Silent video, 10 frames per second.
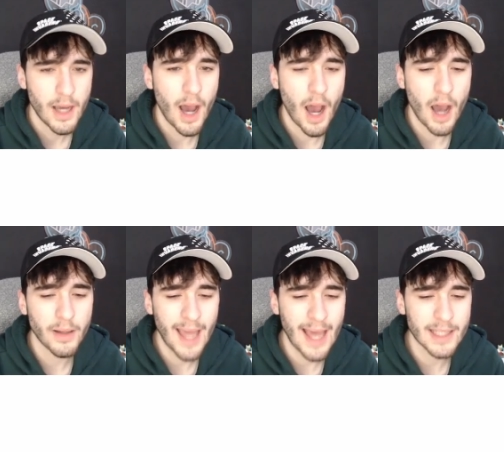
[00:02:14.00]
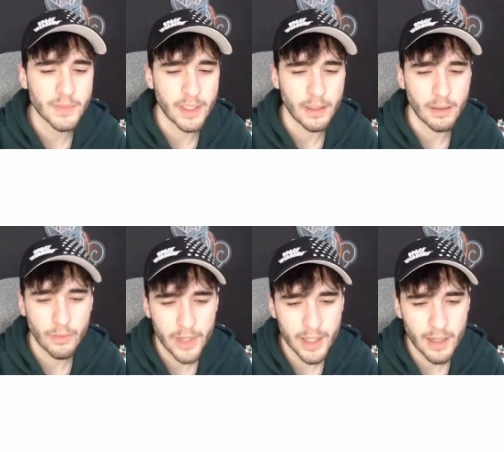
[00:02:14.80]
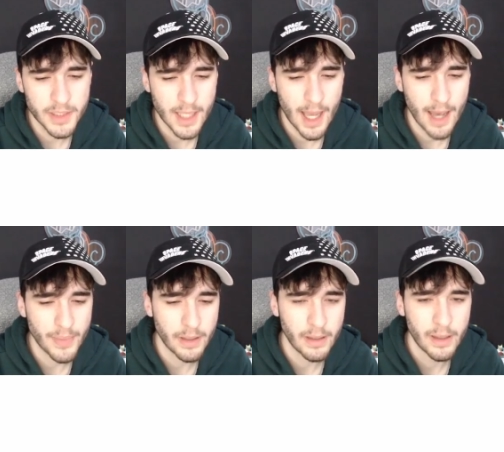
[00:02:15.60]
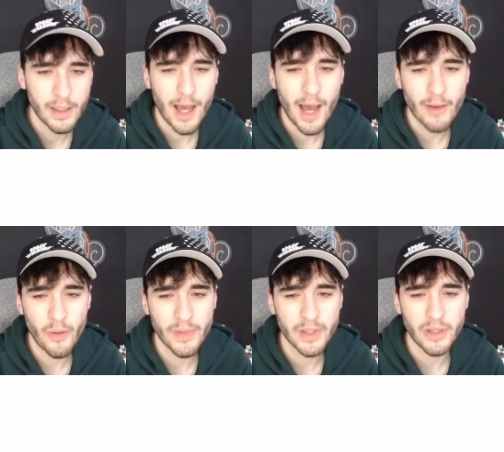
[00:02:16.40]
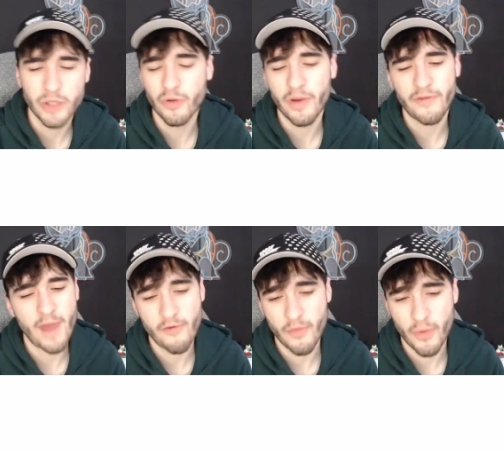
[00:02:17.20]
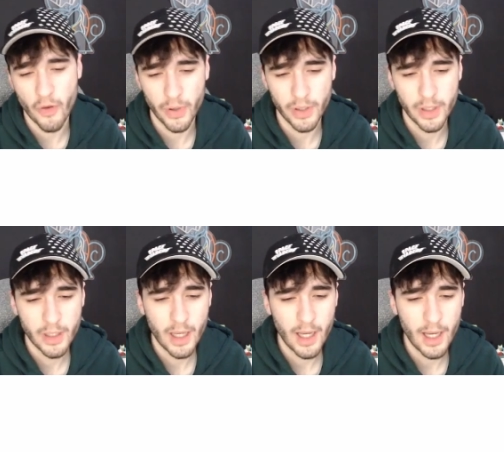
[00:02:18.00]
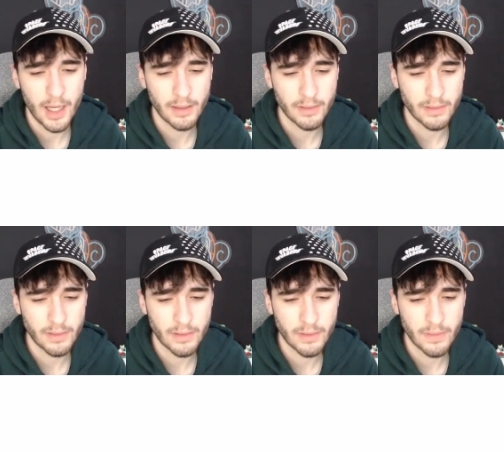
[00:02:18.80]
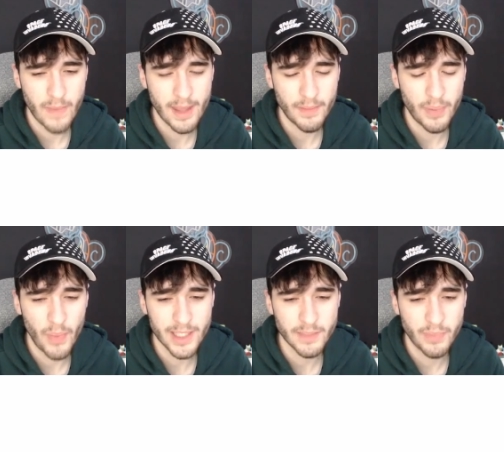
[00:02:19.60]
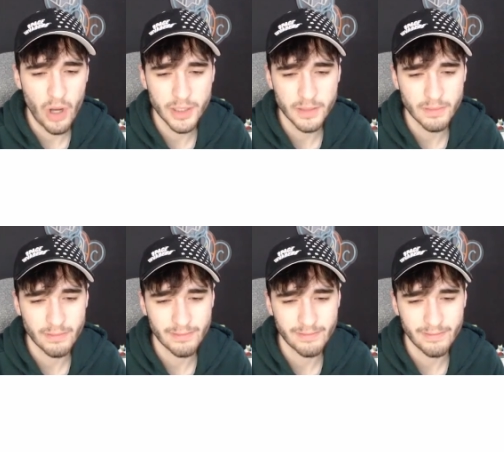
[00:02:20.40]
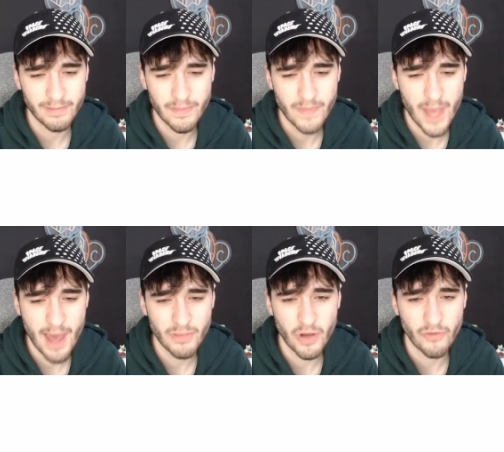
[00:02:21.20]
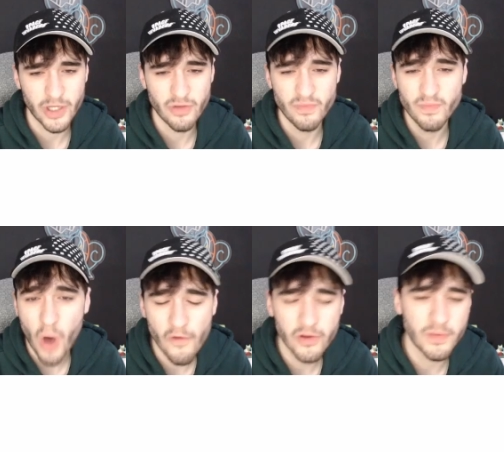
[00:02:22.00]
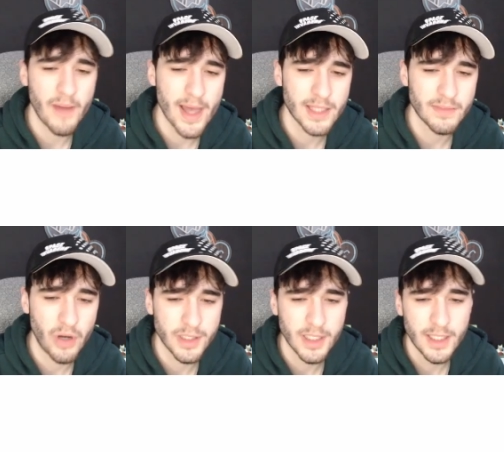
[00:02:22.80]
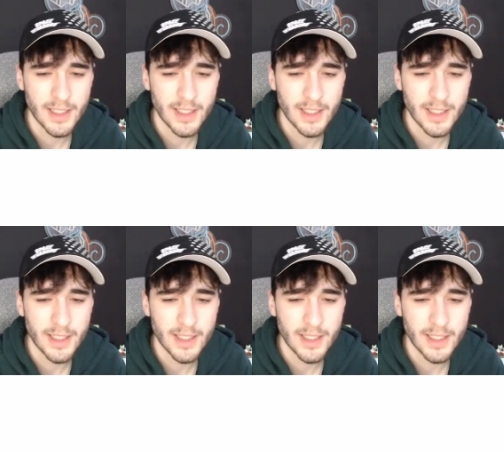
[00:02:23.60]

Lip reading: Caterpie. When it comes to Caterpie, I'm gonna put him in good. He's one of my favorite Pokemon. Metapod, meh. Not really too bothered by Metapod.